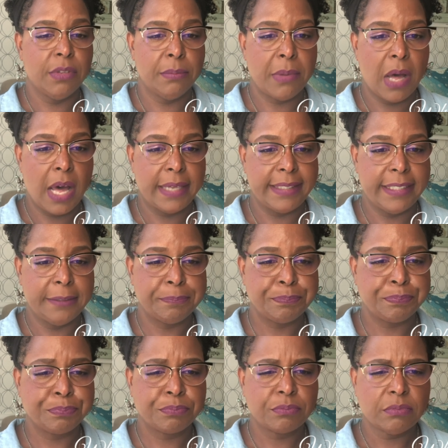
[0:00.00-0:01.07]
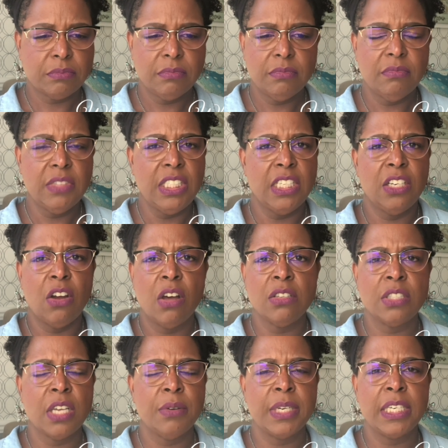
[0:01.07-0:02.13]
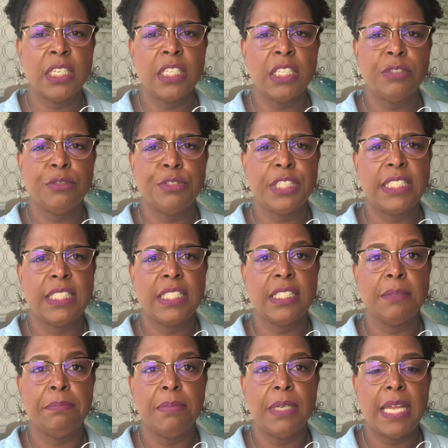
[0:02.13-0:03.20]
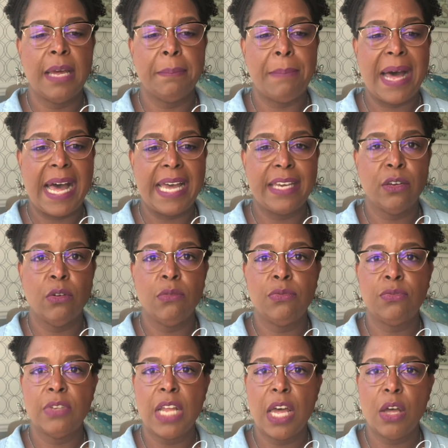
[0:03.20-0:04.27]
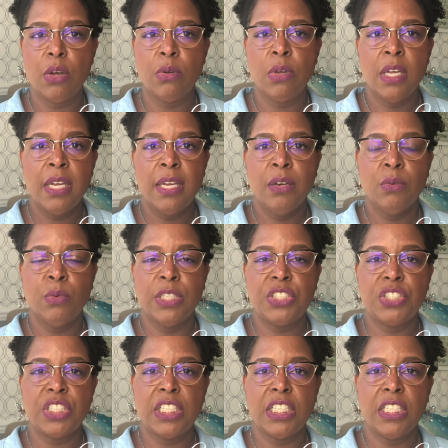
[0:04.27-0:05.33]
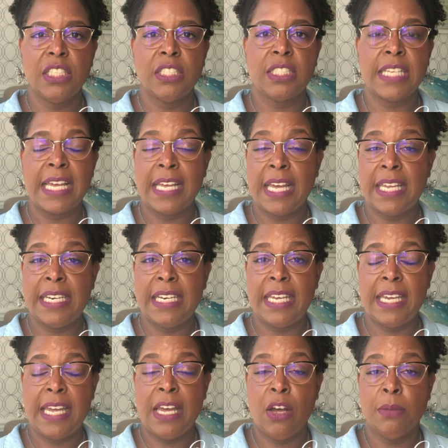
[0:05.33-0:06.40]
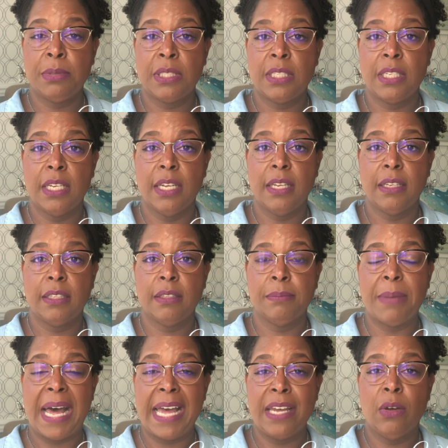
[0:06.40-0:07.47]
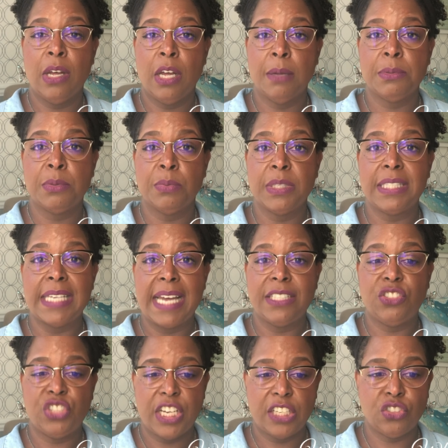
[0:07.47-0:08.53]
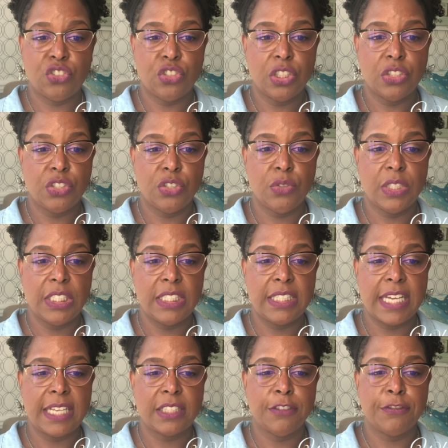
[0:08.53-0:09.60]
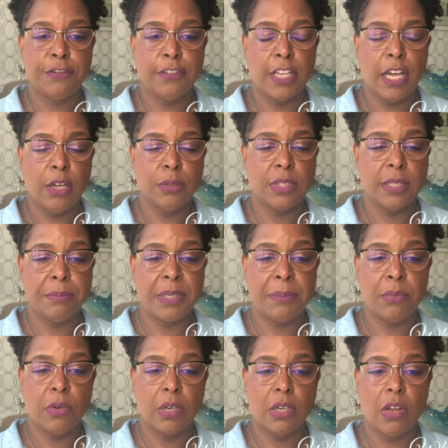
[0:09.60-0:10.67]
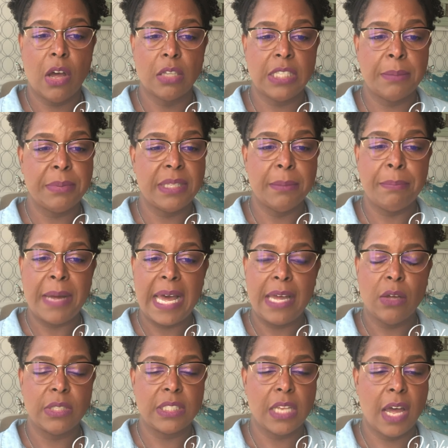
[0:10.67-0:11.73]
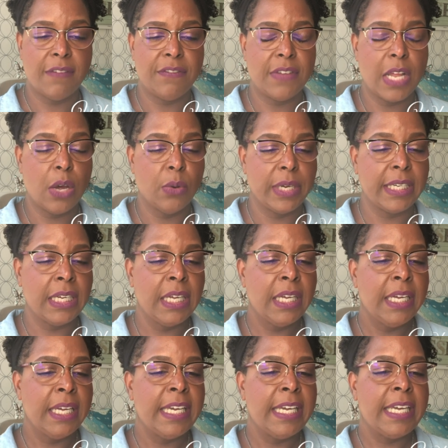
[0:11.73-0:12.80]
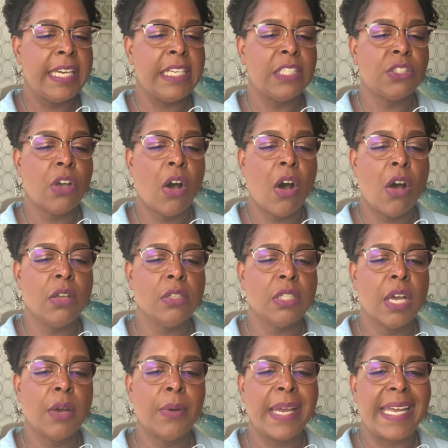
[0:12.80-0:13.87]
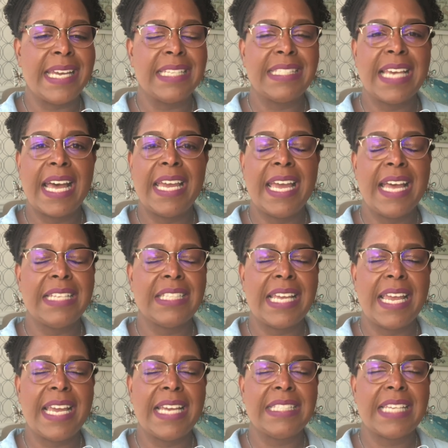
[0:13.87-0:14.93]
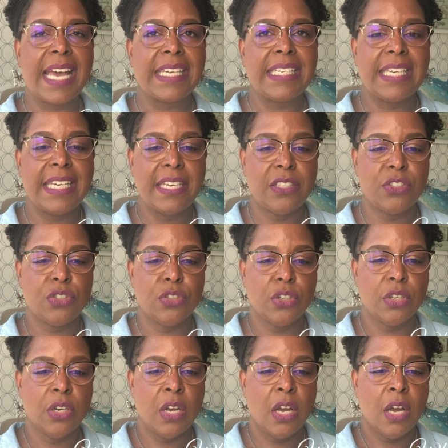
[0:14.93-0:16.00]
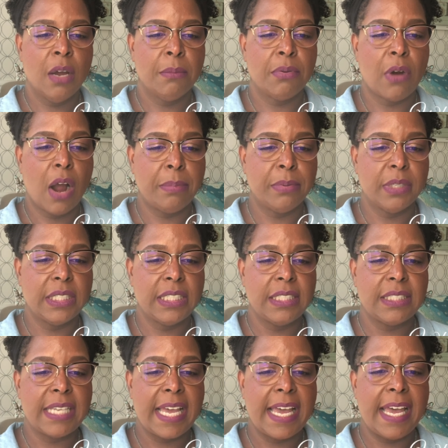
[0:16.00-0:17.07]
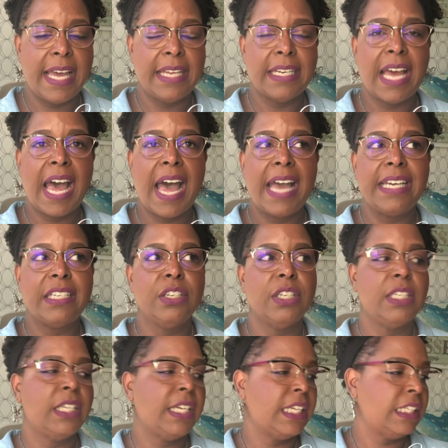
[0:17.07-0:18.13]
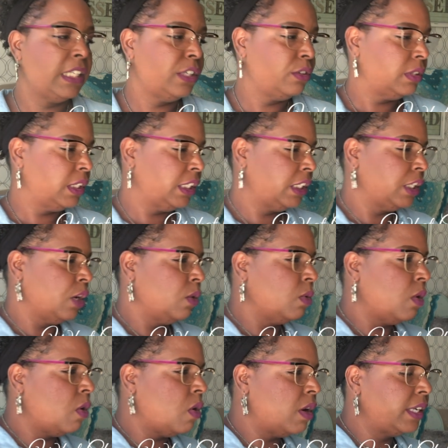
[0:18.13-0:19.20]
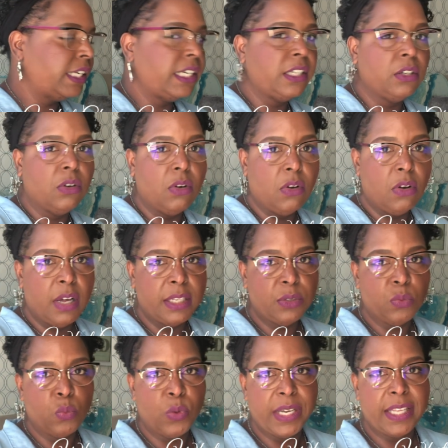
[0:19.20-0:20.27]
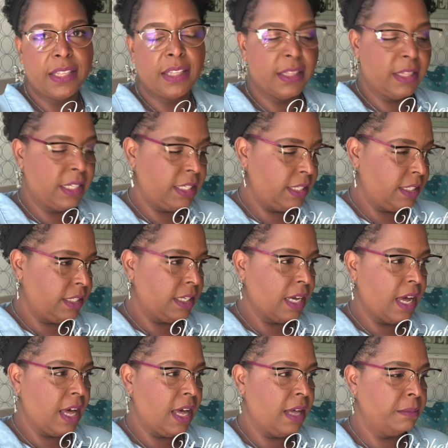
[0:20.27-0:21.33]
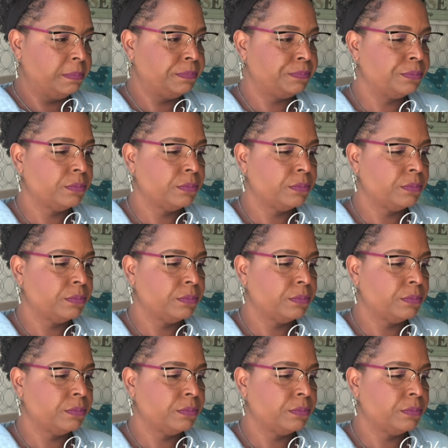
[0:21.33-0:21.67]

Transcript: the body. It also increases bile flow, which is, and it helps to, bile helps with digestion, so you need that to flow. Some people are clogged up and the bile is not flowing. It is also anti, has anti-cancer properties, and I could literally go on and on with the, um,